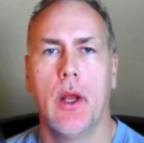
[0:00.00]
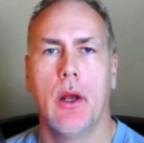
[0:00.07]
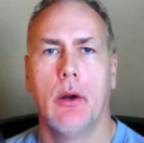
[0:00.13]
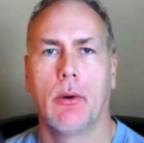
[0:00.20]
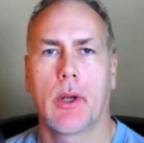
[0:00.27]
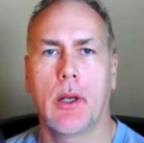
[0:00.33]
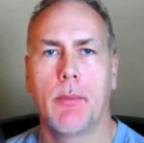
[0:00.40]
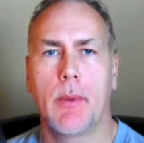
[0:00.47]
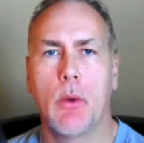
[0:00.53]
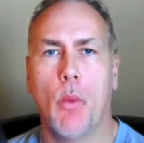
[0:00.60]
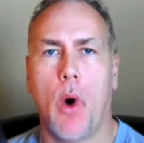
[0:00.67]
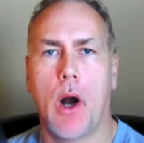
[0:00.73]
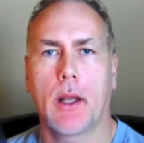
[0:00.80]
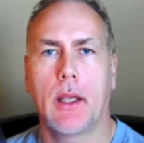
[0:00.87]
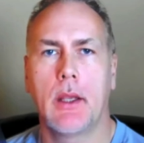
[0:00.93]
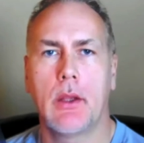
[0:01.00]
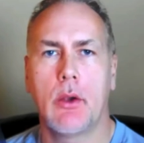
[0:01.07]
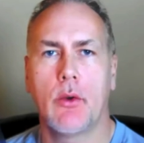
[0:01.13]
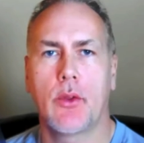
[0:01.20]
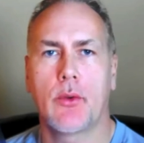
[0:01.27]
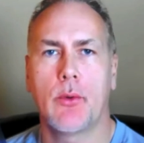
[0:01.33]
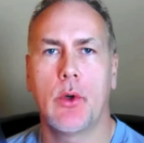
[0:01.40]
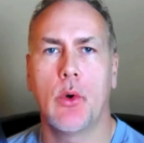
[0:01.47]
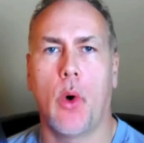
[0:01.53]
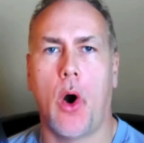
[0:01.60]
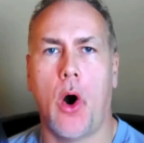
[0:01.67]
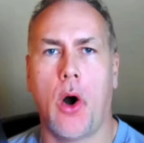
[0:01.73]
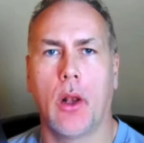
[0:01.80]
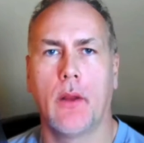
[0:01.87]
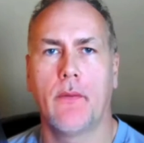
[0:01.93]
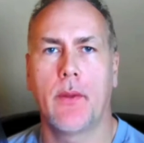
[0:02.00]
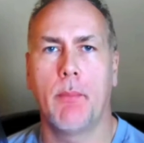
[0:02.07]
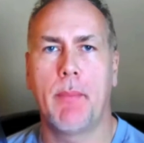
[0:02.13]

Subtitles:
We're going to be walking you through all of the